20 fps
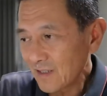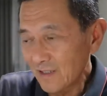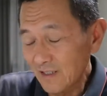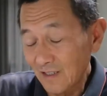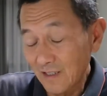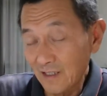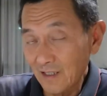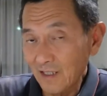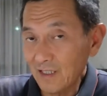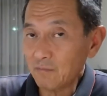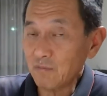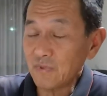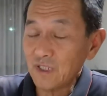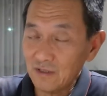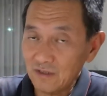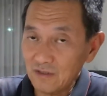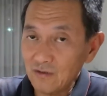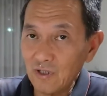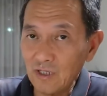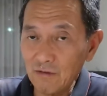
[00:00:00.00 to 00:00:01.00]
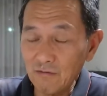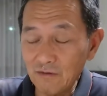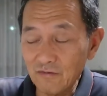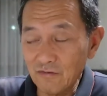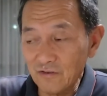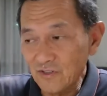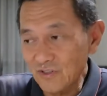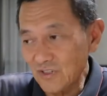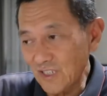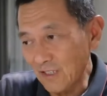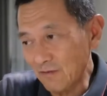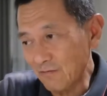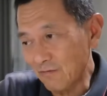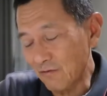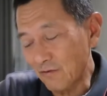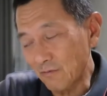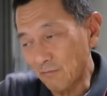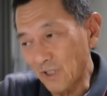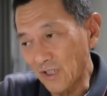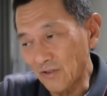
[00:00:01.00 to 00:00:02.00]
Uh, I had been craving for a steak
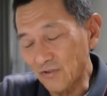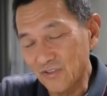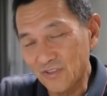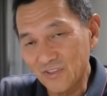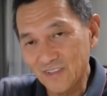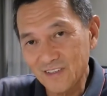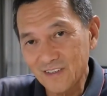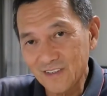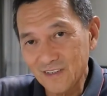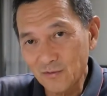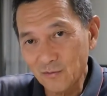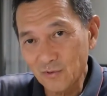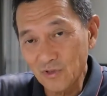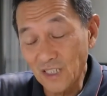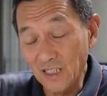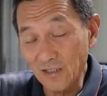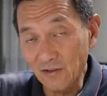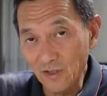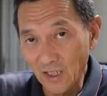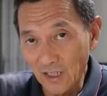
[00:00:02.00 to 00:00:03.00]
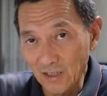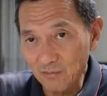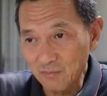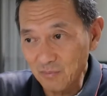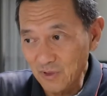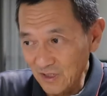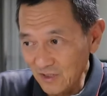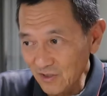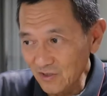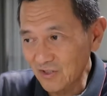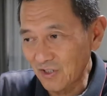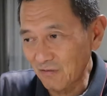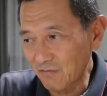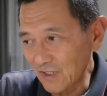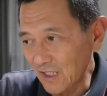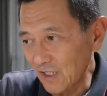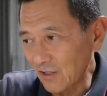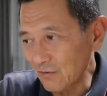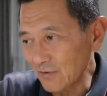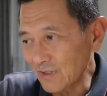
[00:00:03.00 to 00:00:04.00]
for months, which I had not because
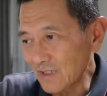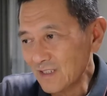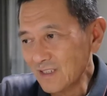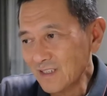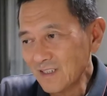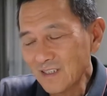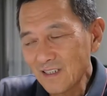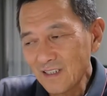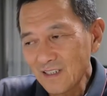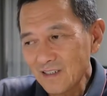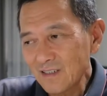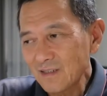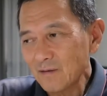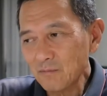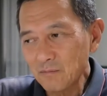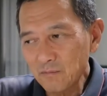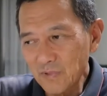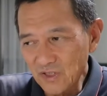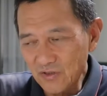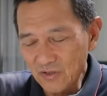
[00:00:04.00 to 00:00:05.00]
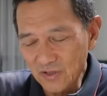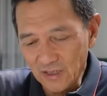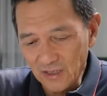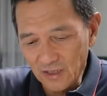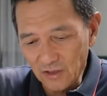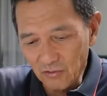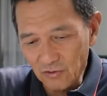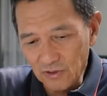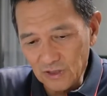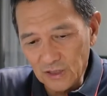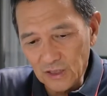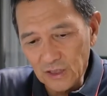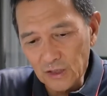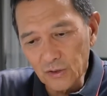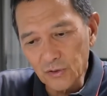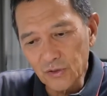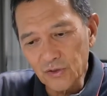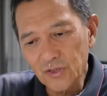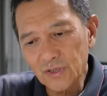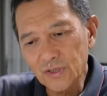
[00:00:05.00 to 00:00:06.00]
of gout. Basically
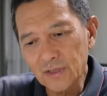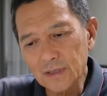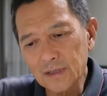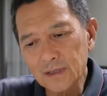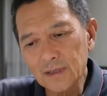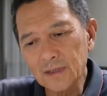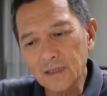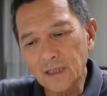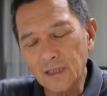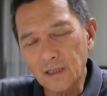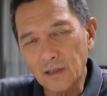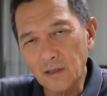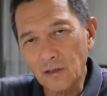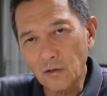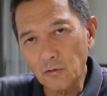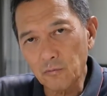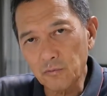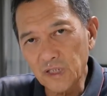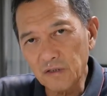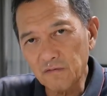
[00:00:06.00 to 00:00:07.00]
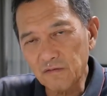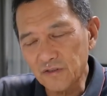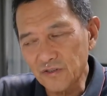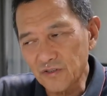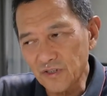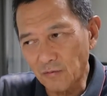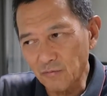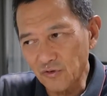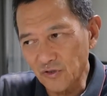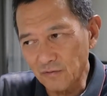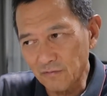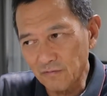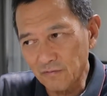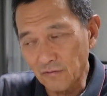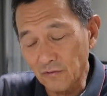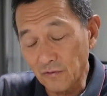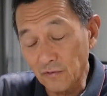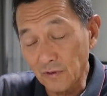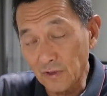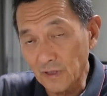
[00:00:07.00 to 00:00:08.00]
reduced uh, all beef consumption
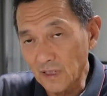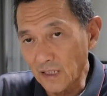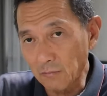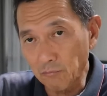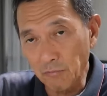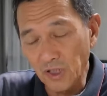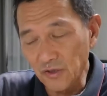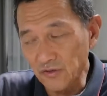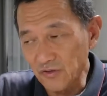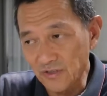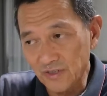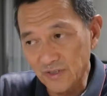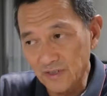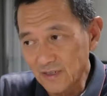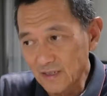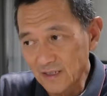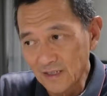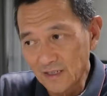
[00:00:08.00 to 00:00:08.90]
for like months.